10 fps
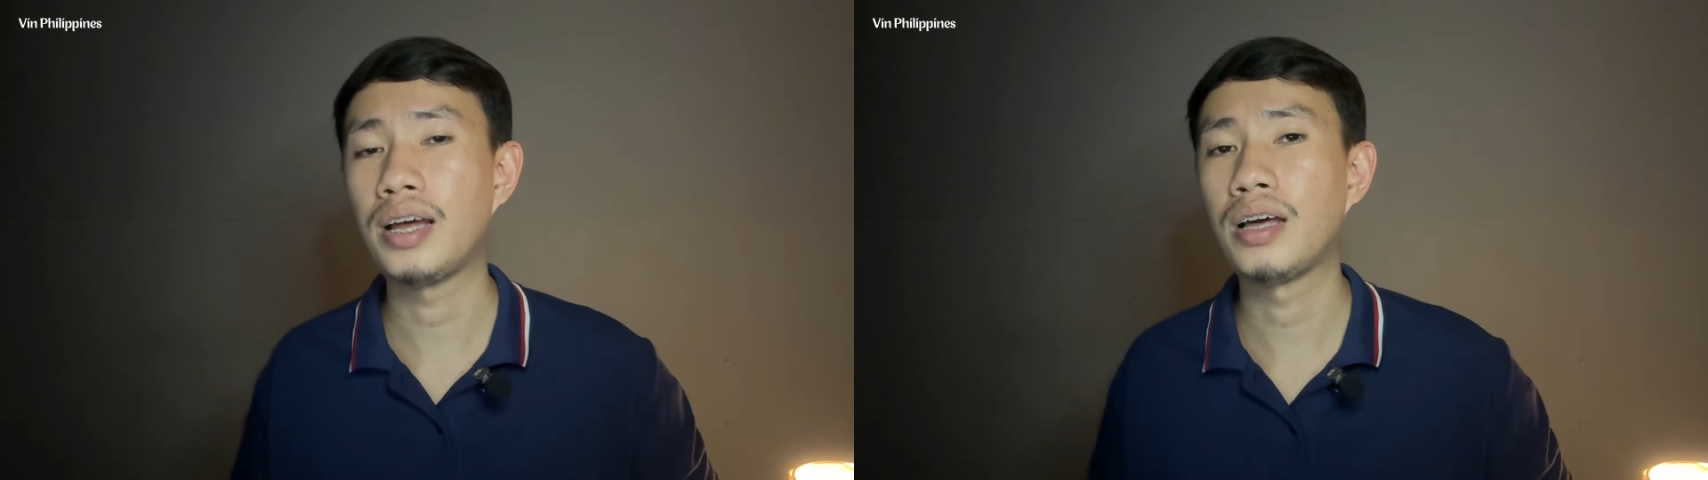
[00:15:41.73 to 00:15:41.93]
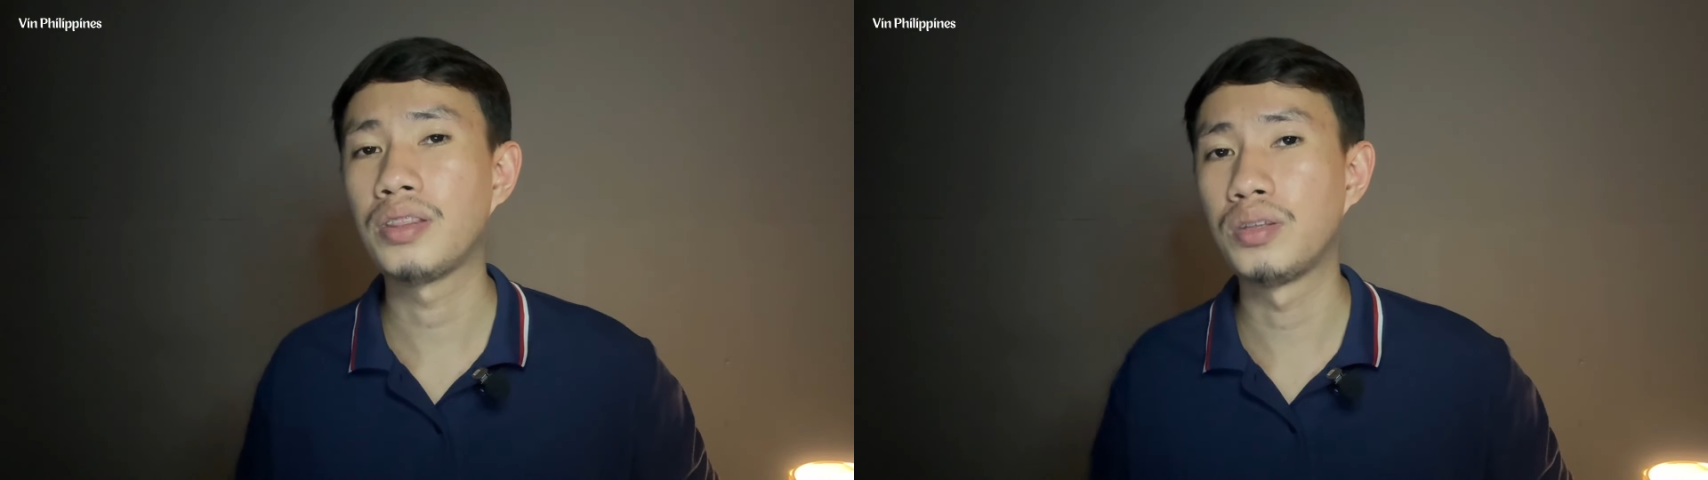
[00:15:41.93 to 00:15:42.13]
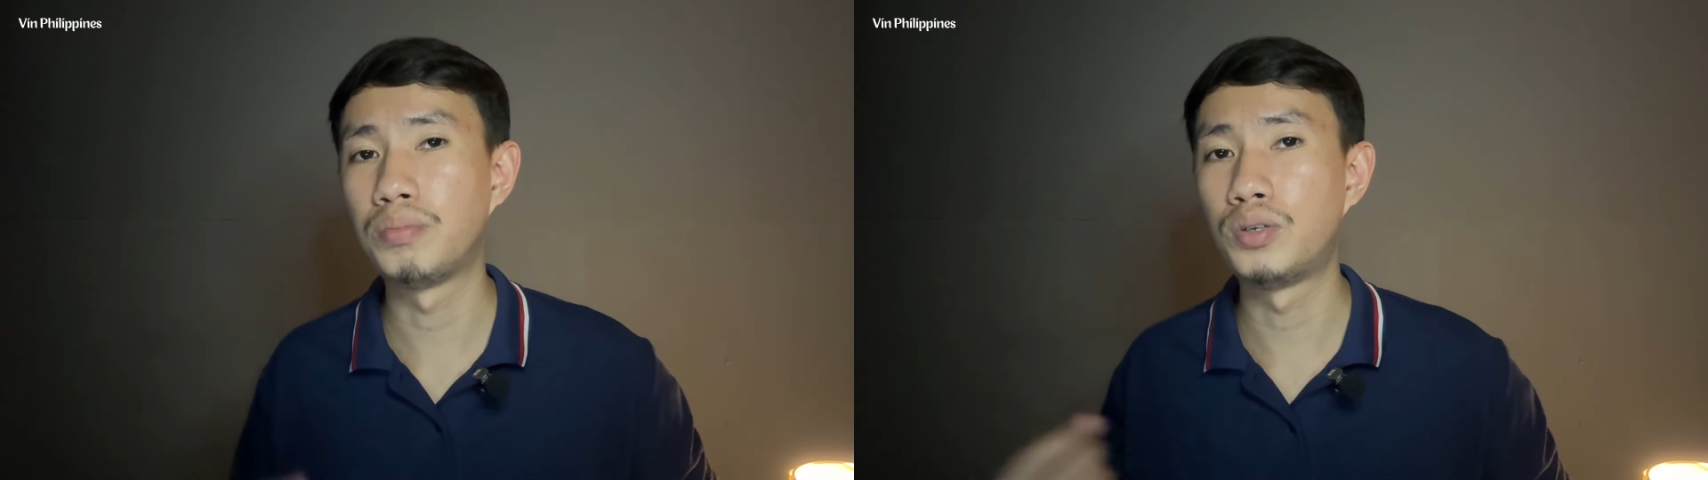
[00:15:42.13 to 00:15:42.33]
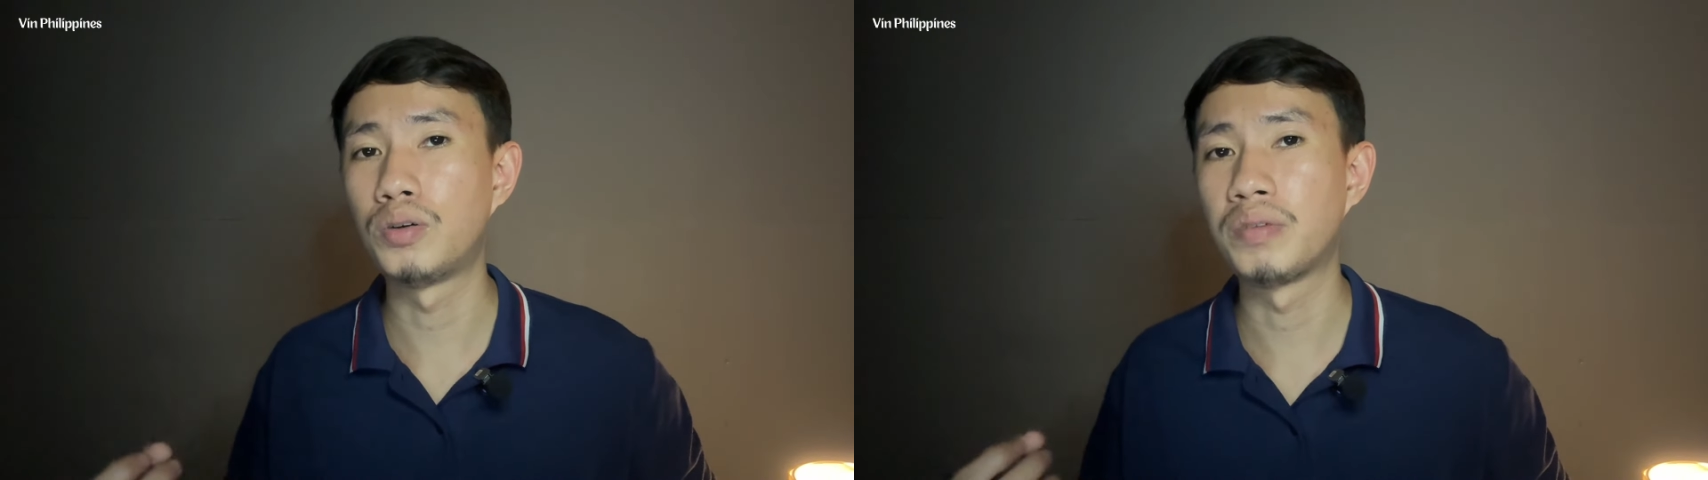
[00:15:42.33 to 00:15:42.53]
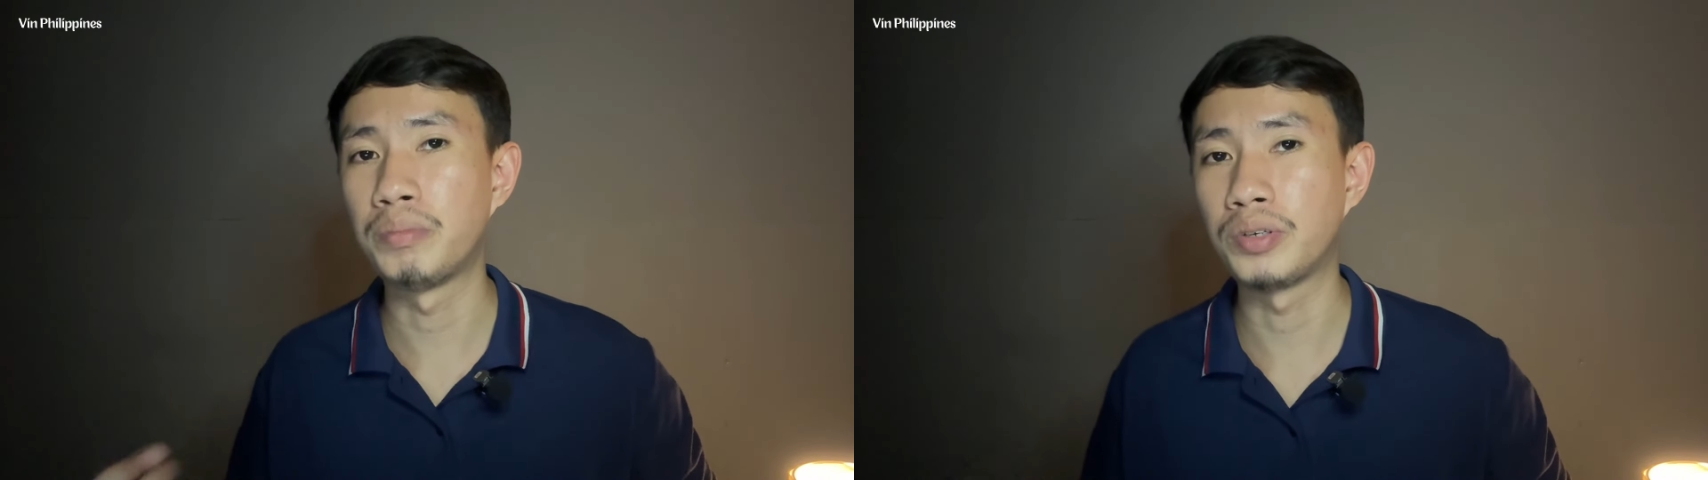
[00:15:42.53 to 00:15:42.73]
at the Bureau
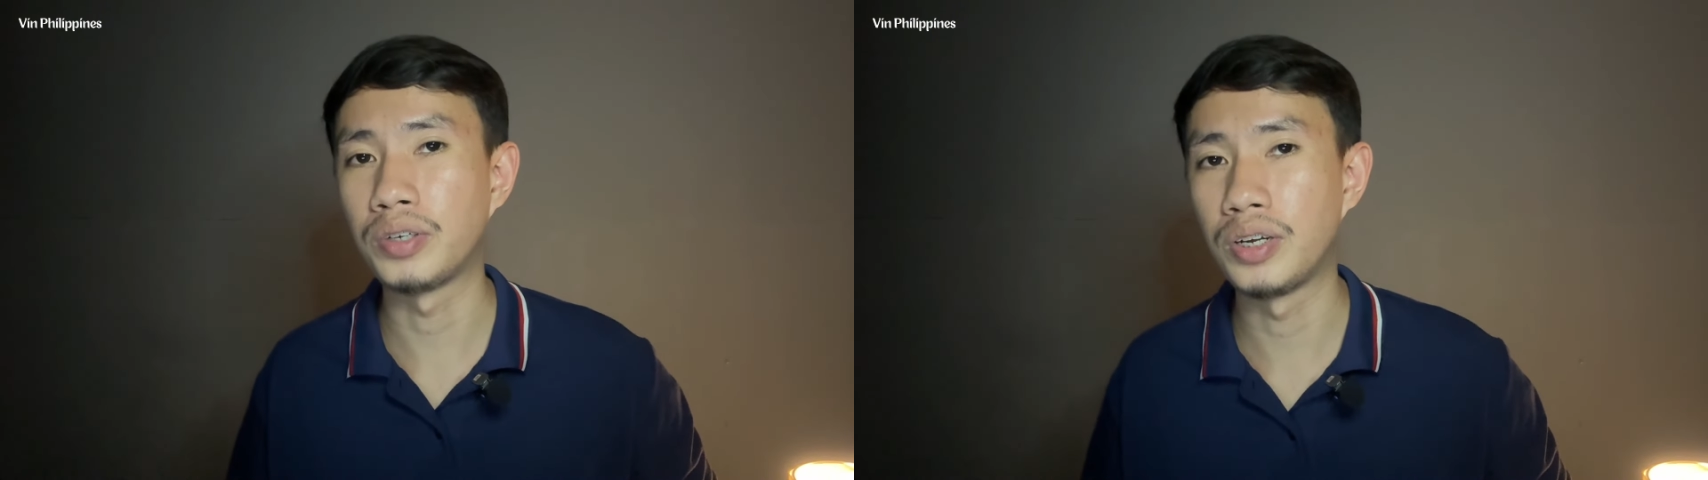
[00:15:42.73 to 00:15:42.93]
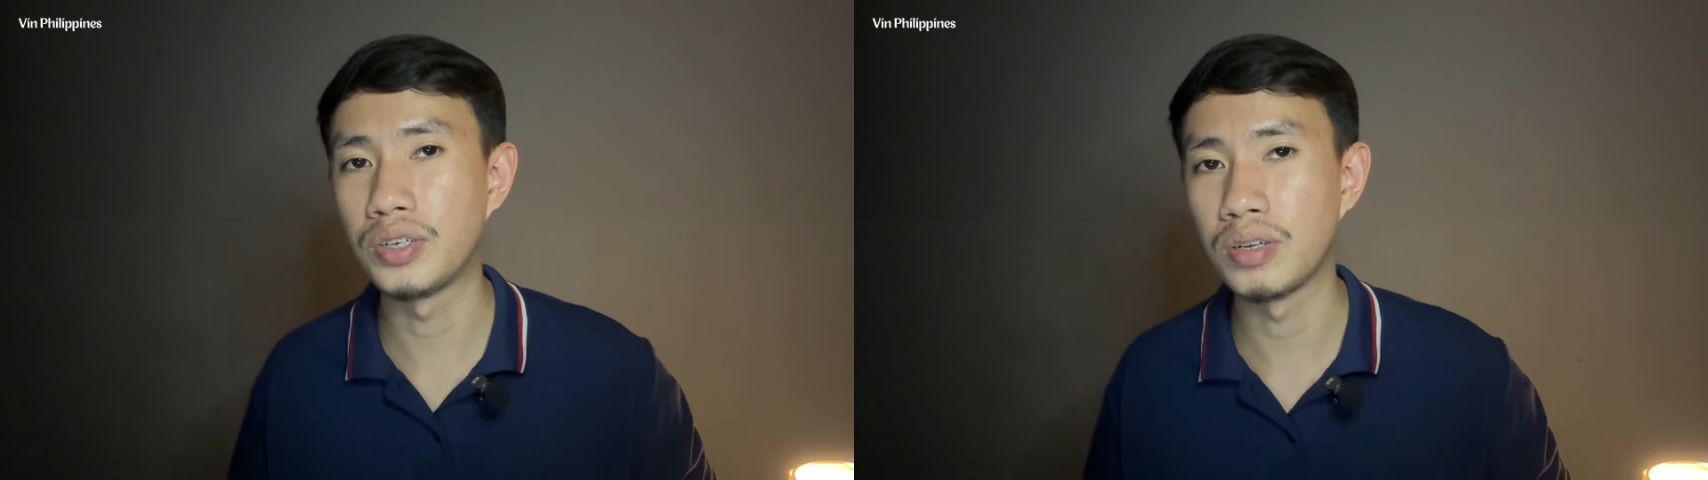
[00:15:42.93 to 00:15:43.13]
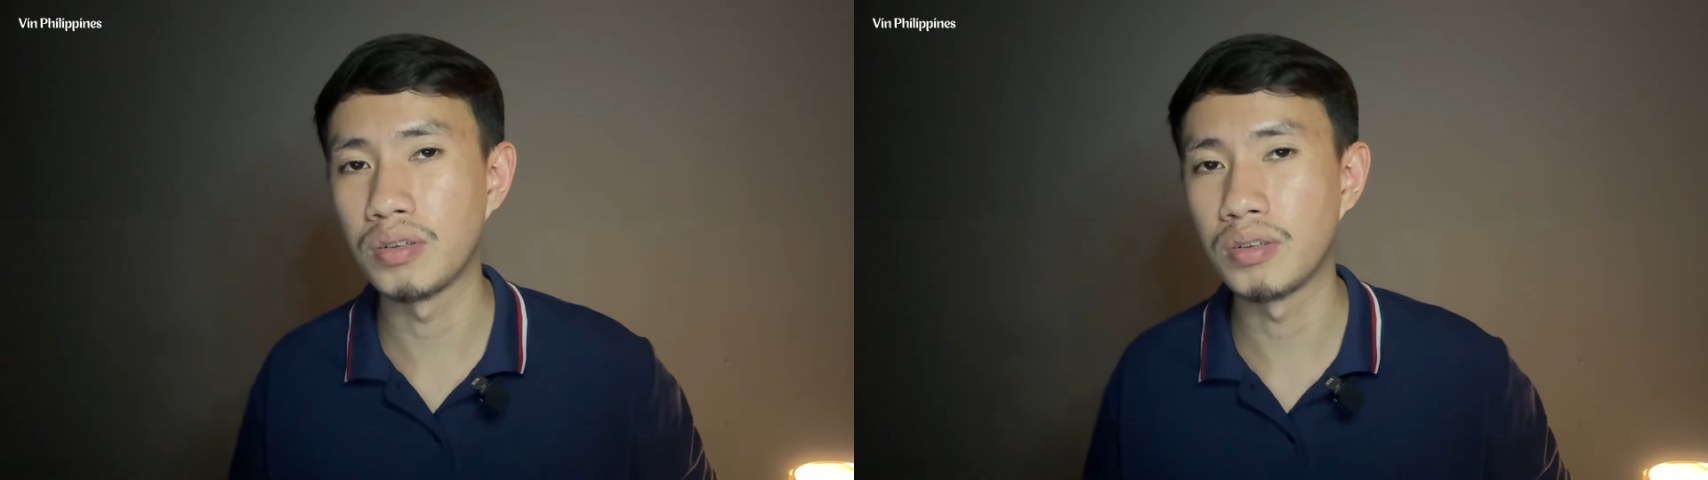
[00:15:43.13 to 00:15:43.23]
of Immigration.